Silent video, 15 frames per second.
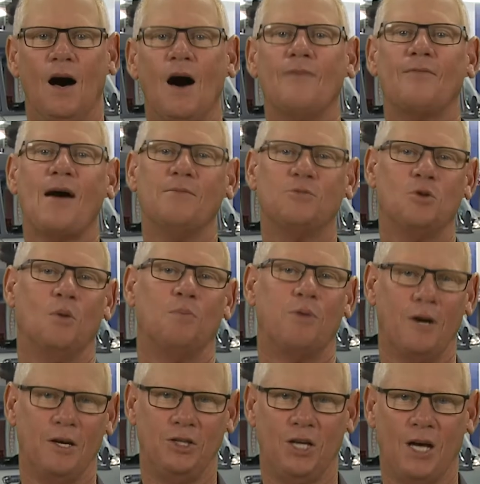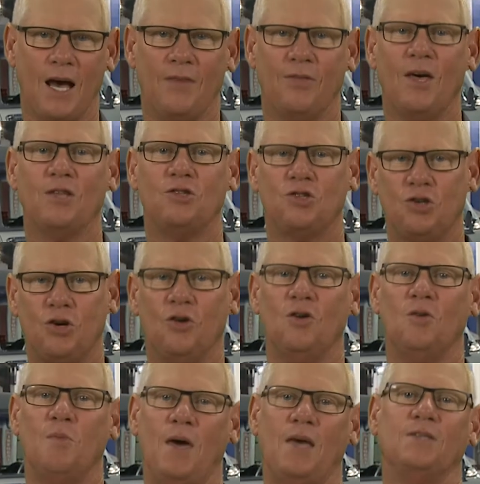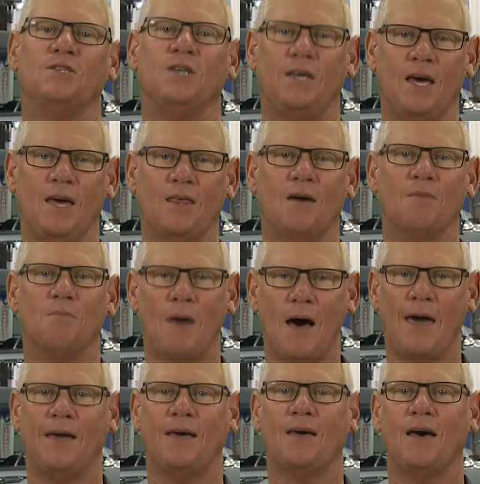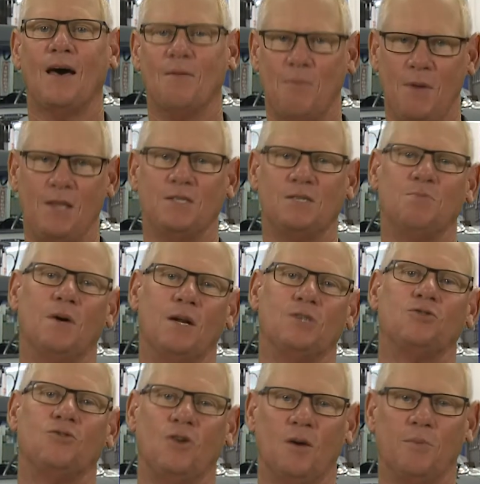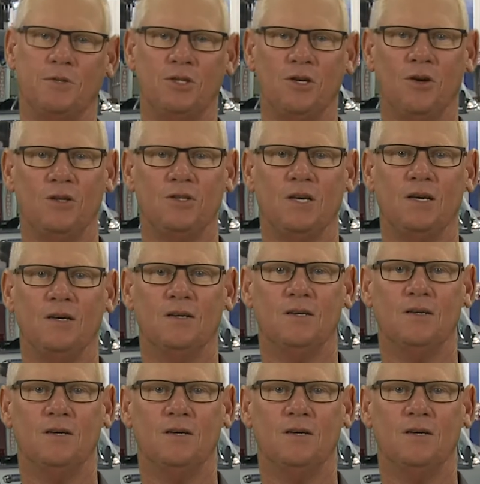I've come to appreciate that two men together make a men's ministry opportunity.